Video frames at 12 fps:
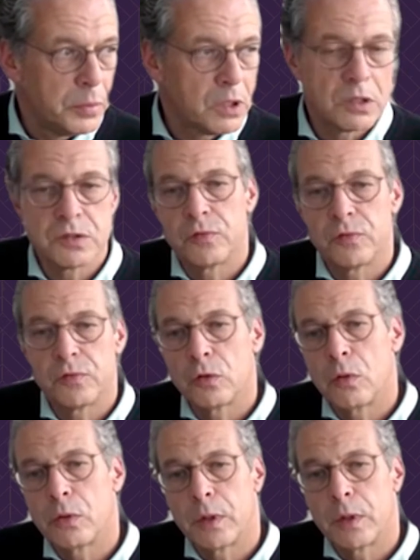because of
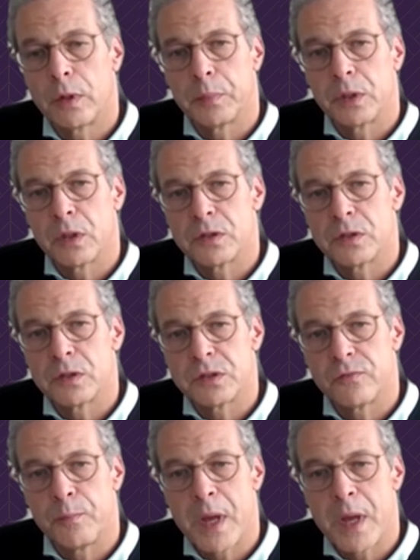Corona,
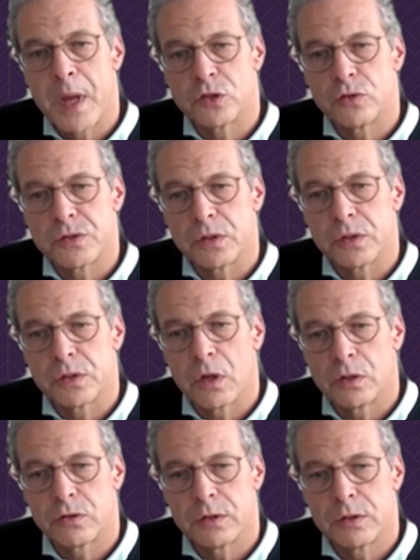because of measures in
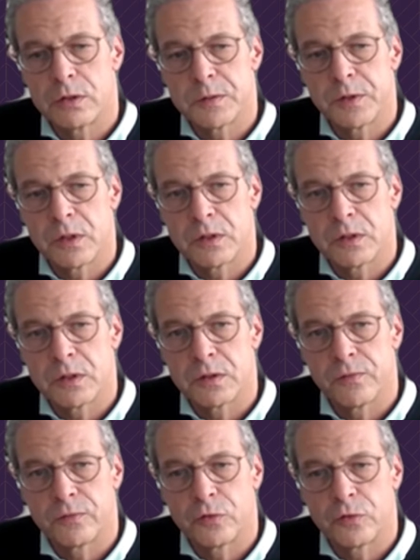countries,
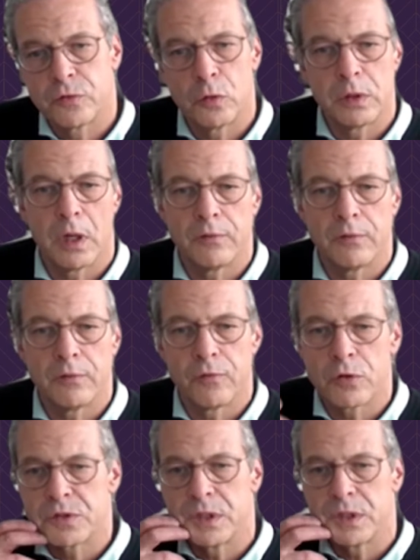because of totally
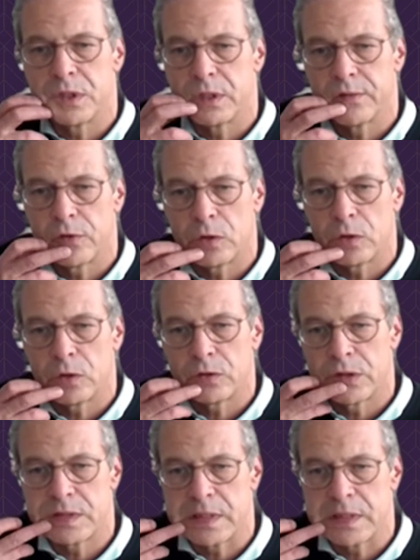unforeseen
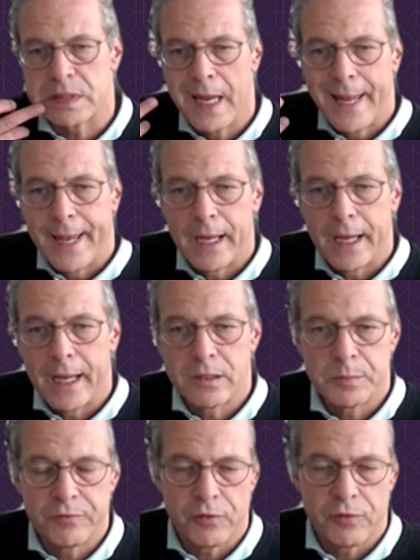difficulties,
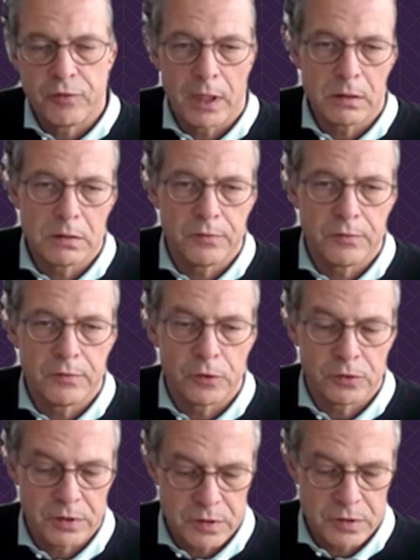and to be frank, the
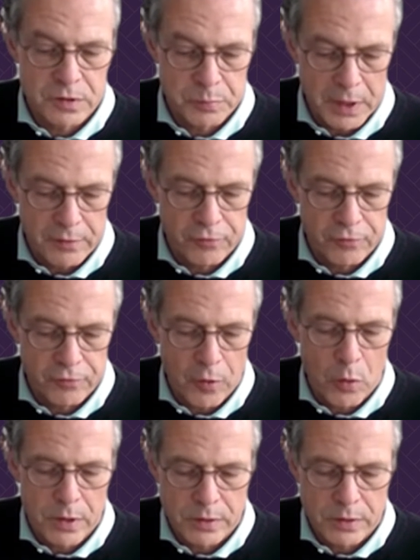difficulty to plan
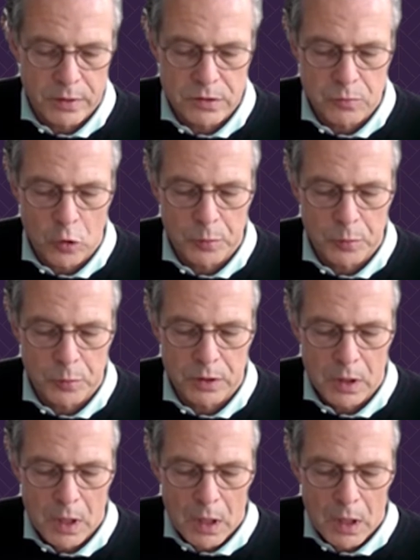forward at this moment.